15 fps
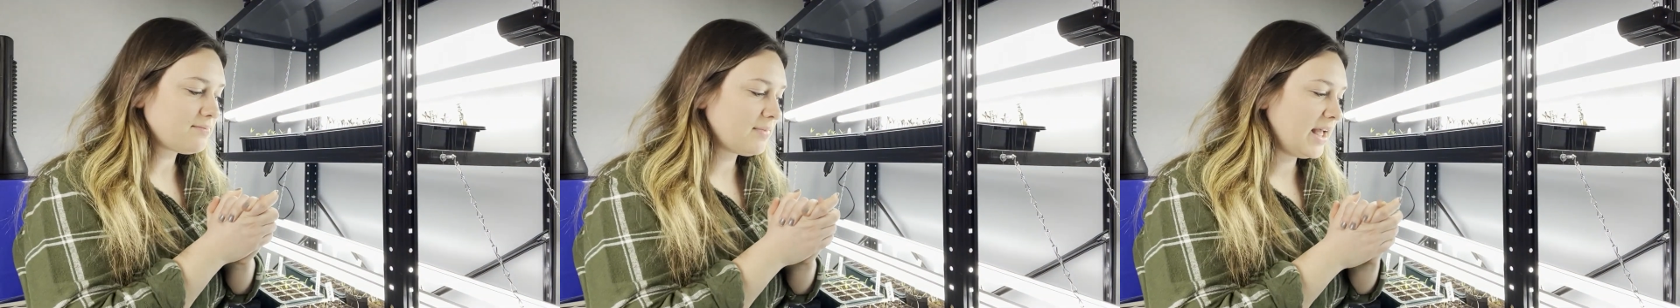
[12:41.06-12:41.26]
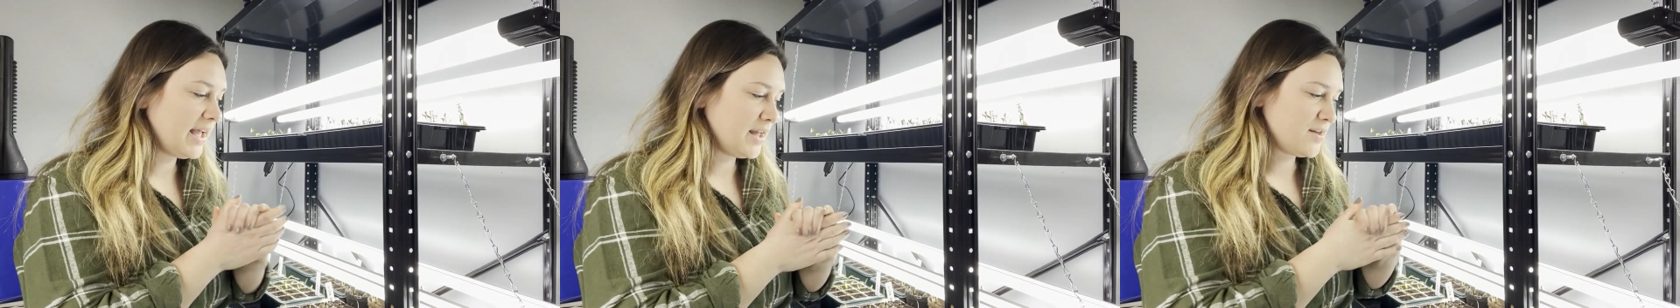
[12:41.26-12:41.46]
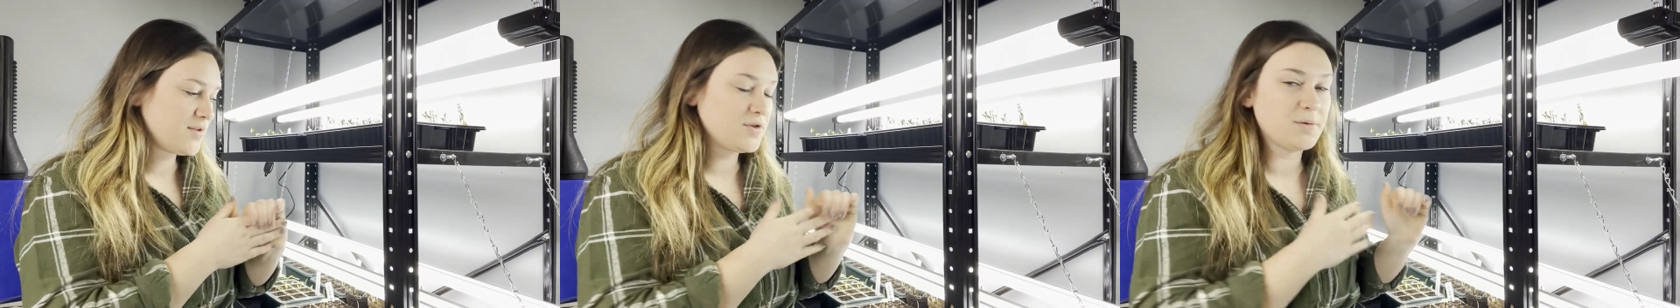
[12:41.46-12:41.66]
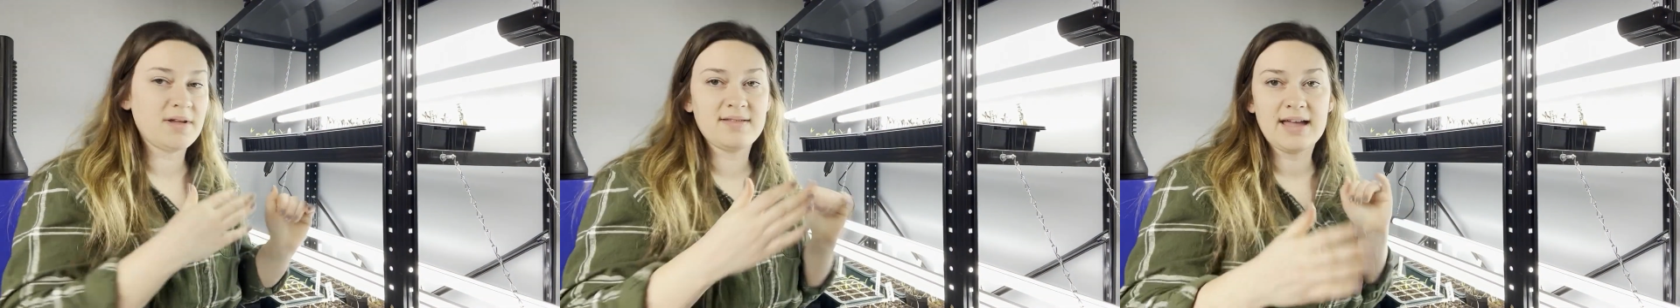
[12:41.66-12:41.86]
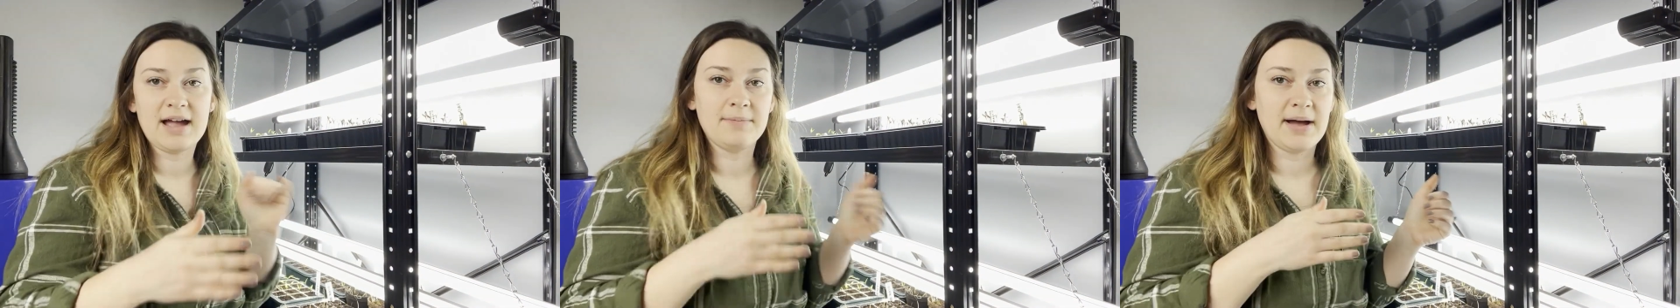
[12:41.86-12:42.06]
is do a
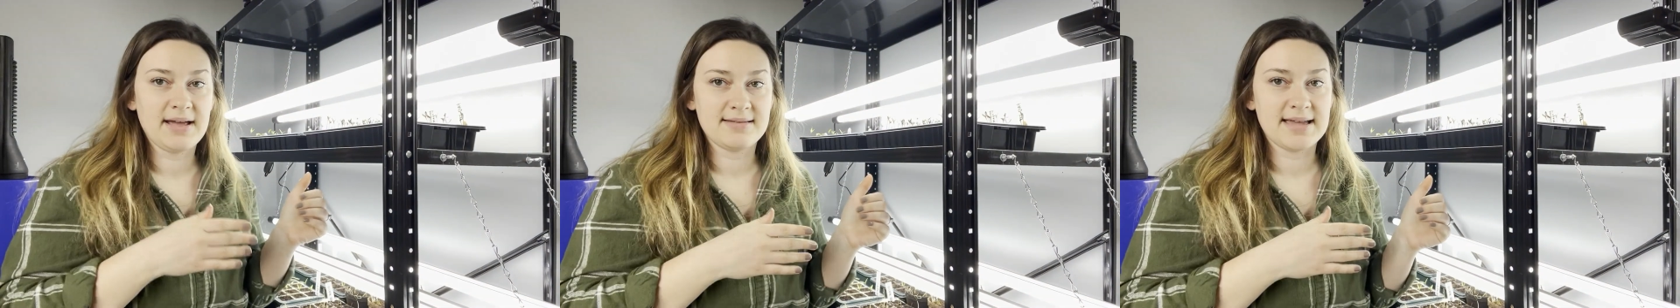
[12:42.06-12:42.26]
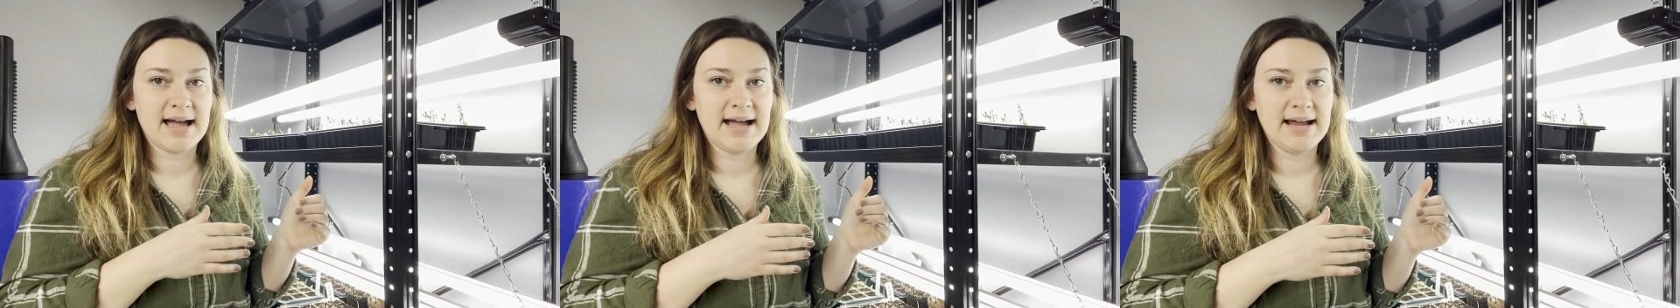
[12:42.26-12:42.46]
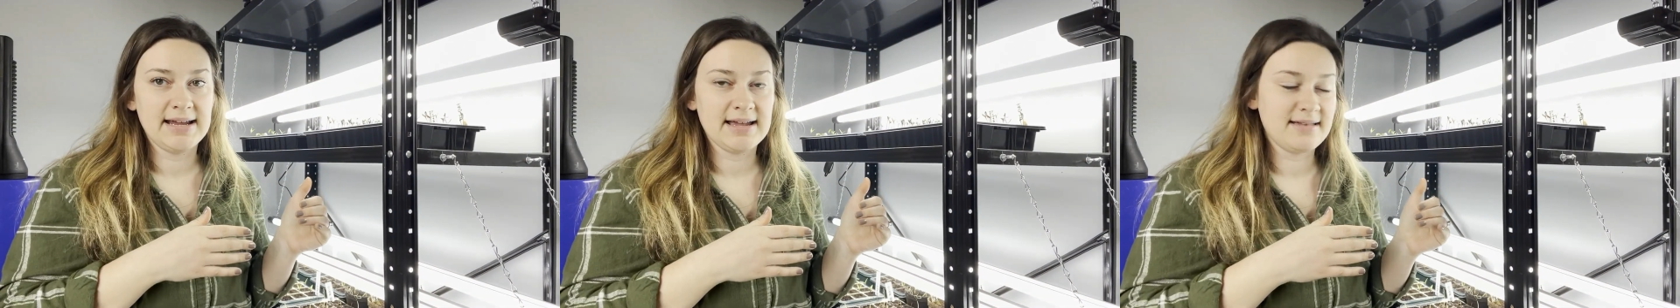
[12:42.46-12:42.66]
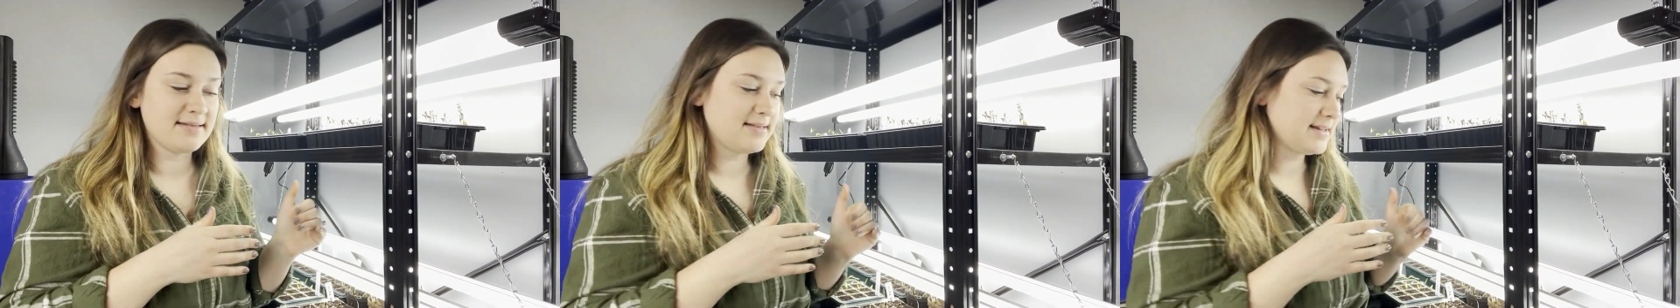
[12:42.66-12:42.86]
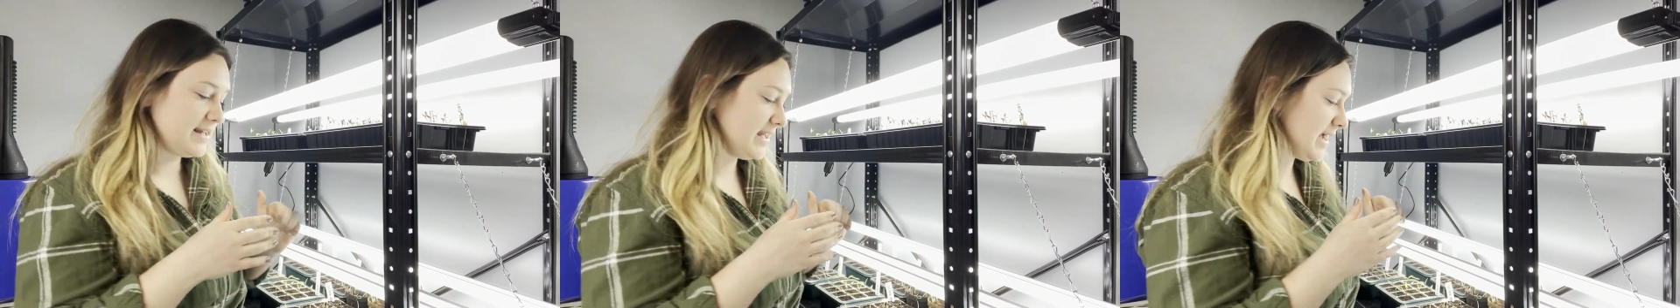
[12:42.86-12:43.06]
side-by-side and
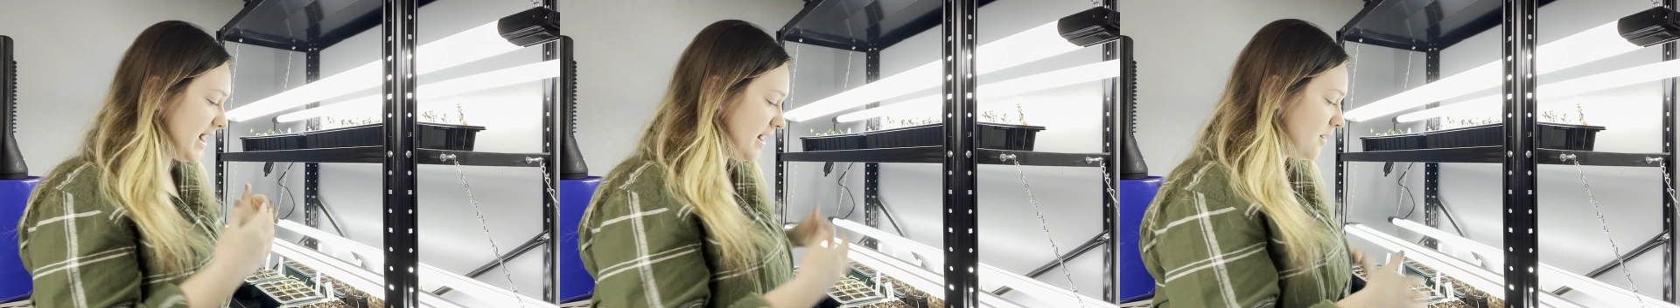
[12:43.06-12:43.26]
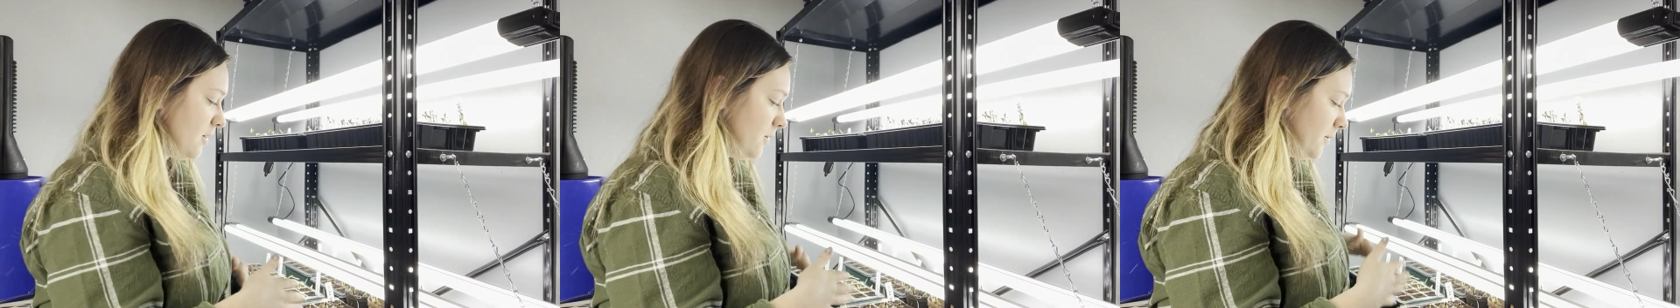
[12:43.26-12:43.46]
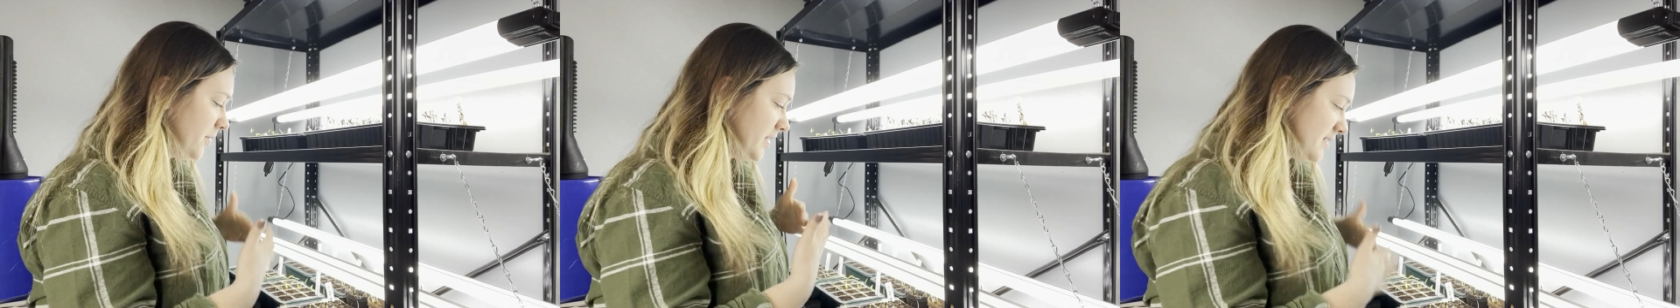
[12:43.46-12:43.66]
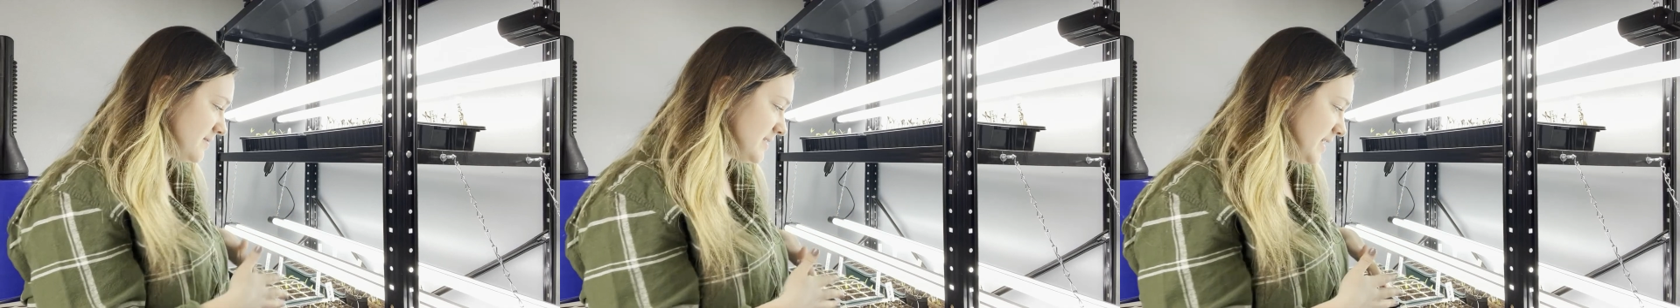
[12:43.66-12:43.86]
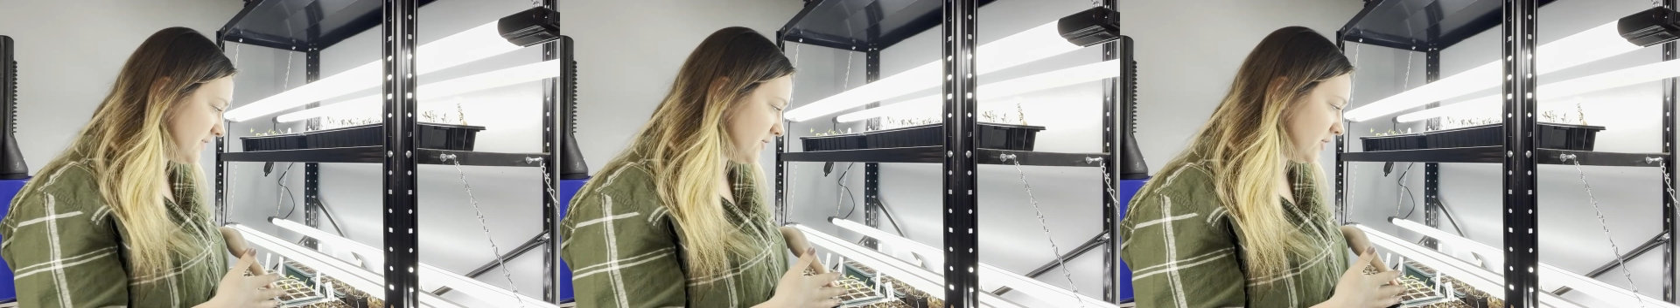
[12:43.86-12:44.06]
see how these
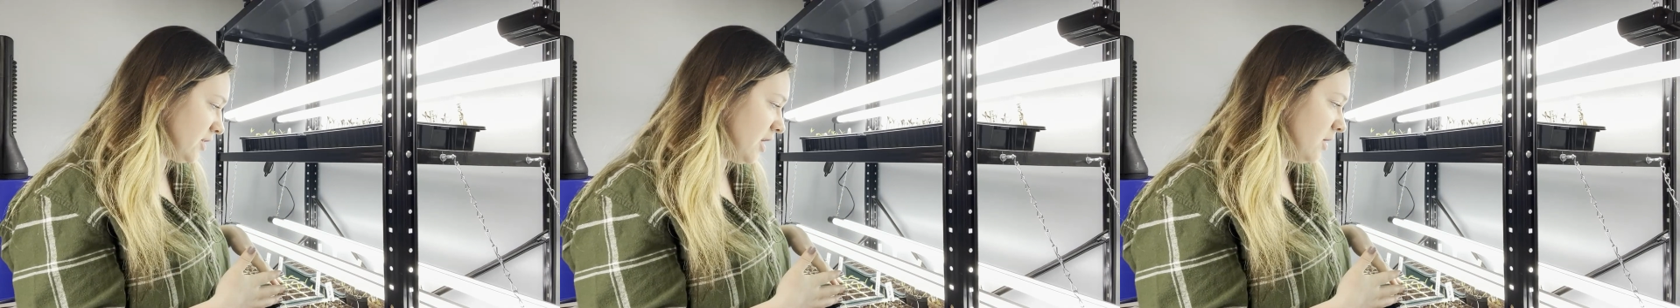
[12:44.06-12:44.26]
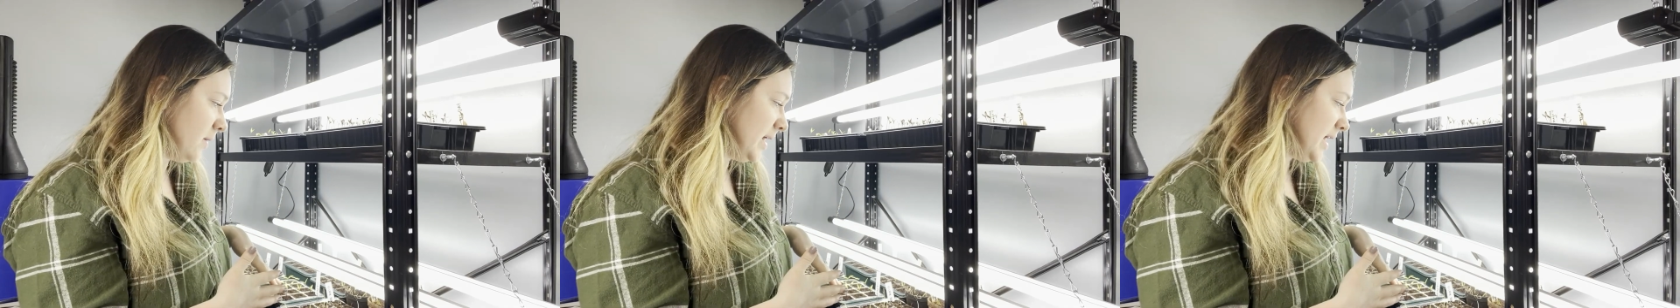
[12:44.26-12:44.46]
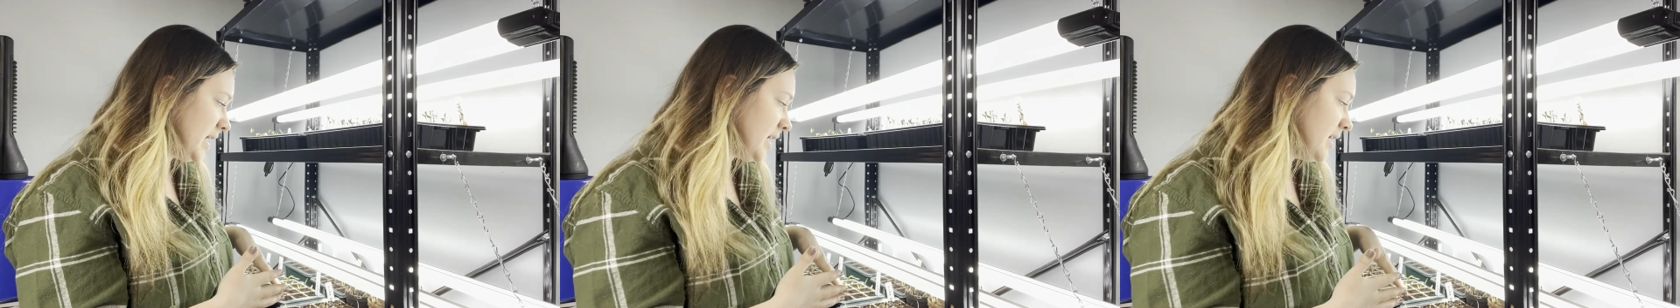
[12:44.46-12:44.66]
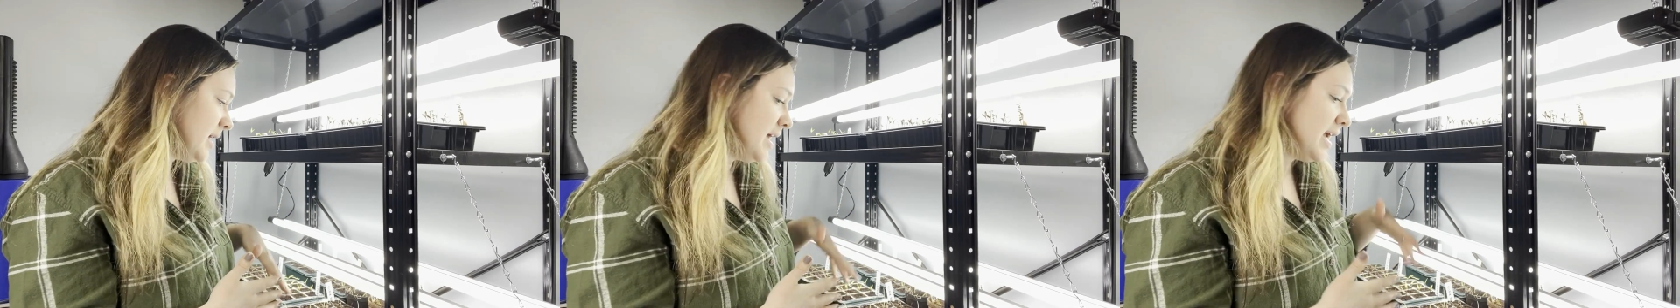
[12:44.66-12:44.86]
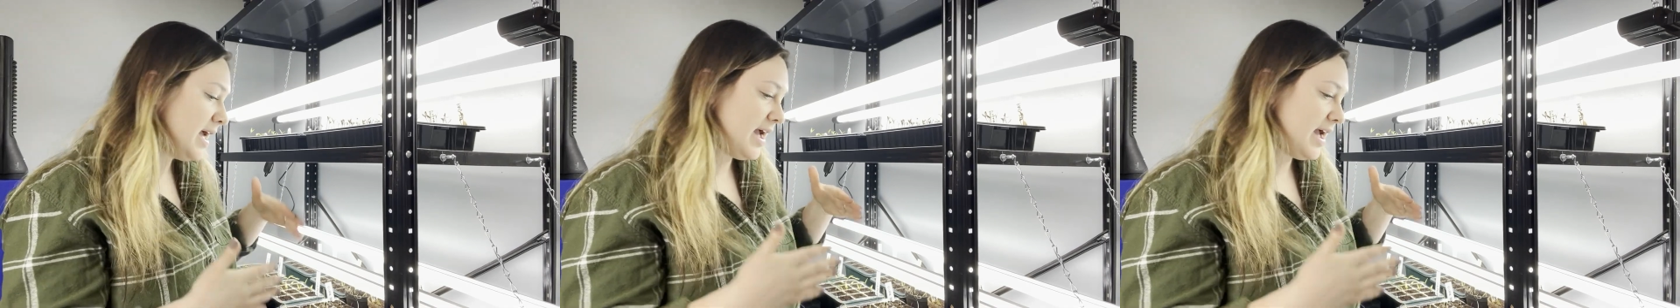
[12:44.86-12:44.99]
things are going